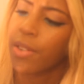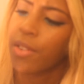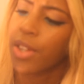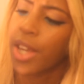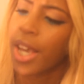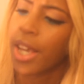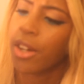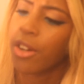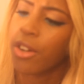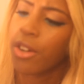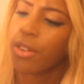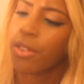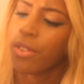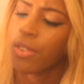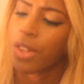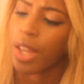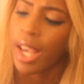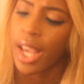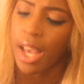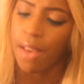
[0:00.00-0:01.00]

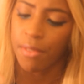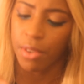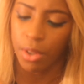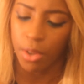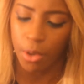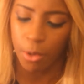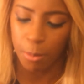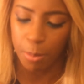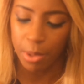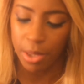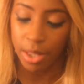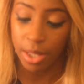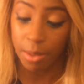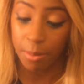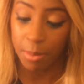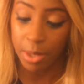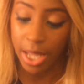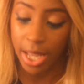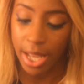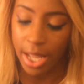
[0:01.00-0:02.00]
containers. I haven't opened
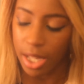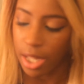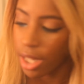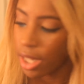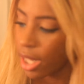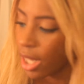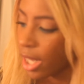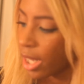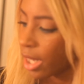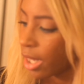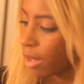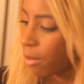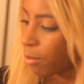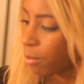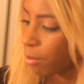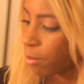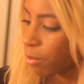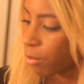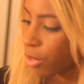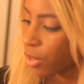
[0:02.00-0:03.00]
them yet.
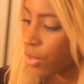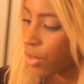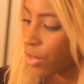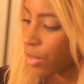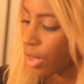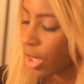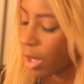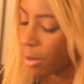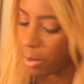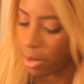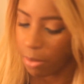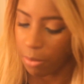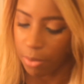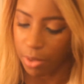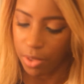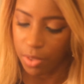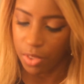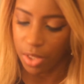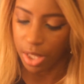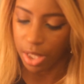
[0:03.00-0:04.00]
Just kept it
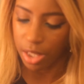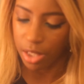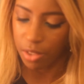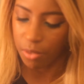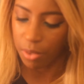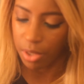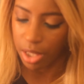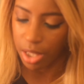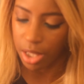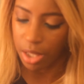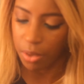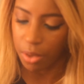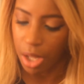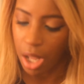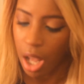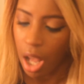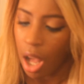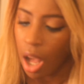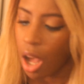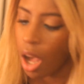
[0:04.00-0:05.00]
for the sake of this video,
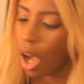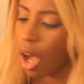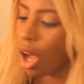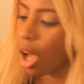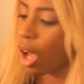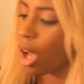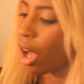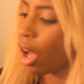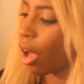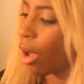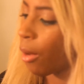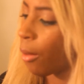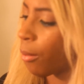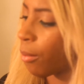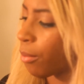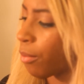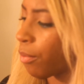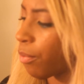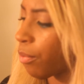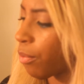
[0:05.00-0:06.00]

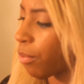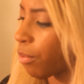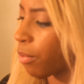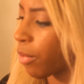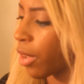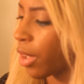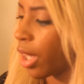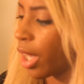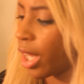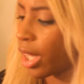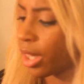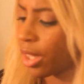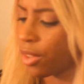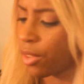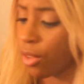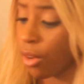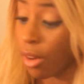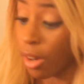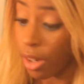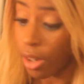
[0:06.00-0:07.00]
and
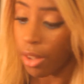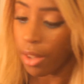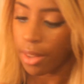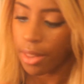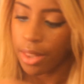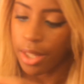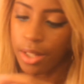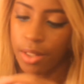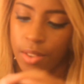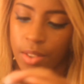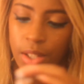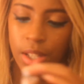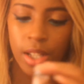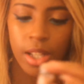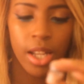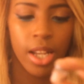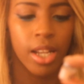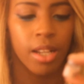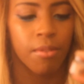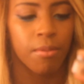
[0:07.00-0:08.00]
these are
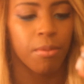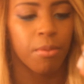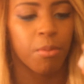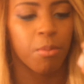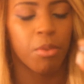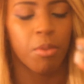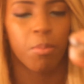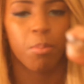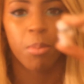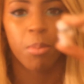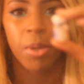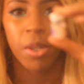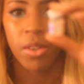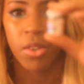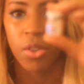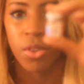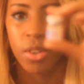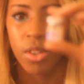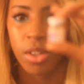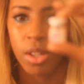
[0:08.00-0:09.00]
authentic. I've
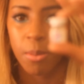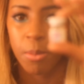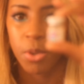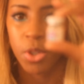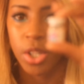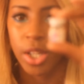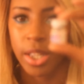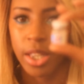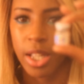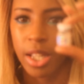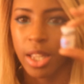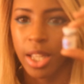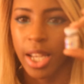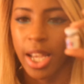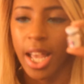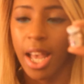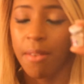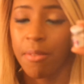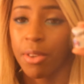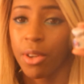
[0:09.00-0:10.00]
made sure to double check that. Like,
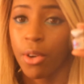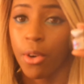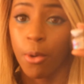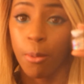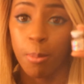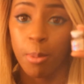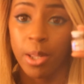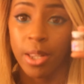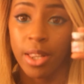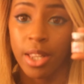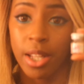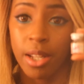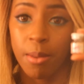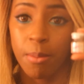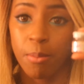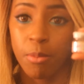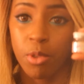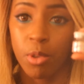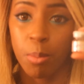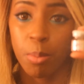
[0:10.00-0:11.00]
I haven't opened
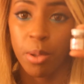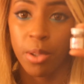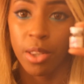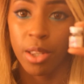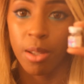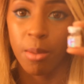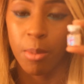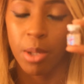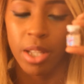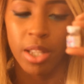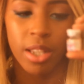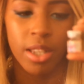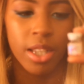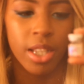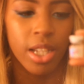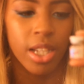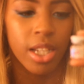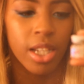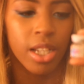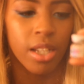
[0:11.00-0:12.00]
them to put them in
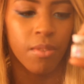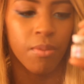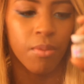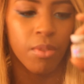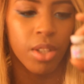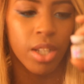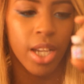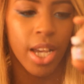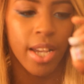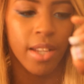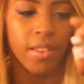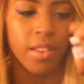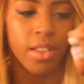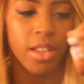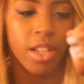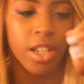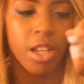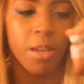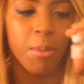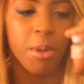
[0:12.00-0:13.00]
the case
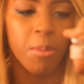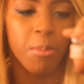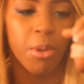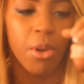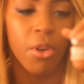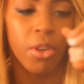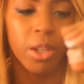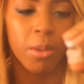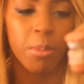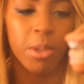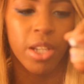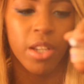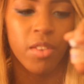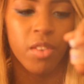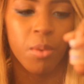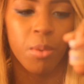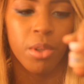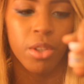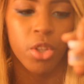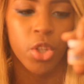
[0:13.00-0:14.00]
that they come in, but only
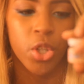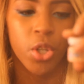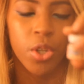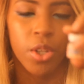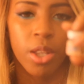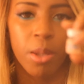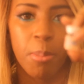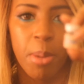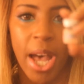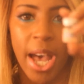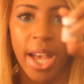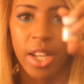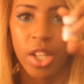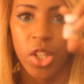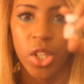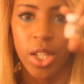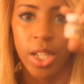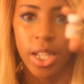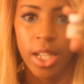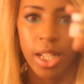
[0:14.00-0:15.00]
because I wanted to show you the
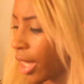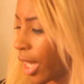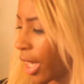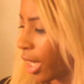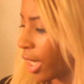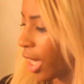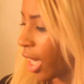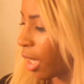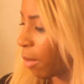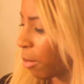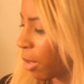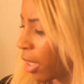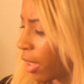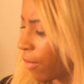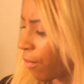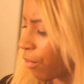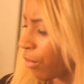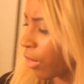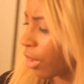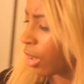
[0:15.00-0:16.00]
packaging. They came
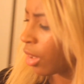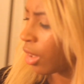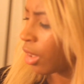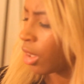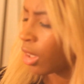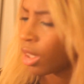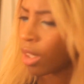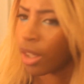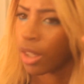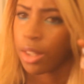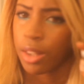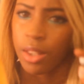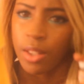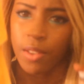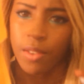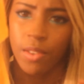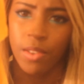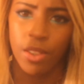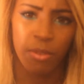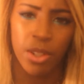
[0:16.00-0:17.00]
in
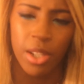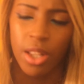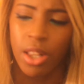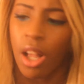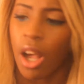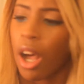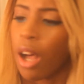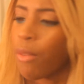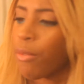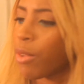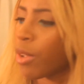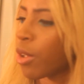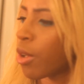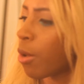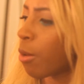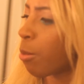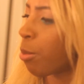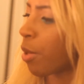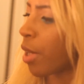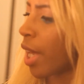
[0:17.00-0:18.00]
this vanilla
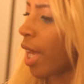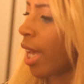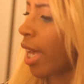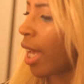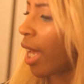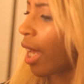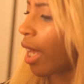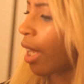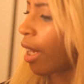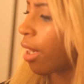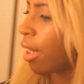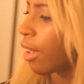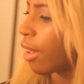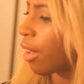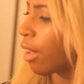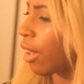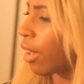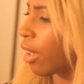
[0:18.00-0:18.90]
envelope, and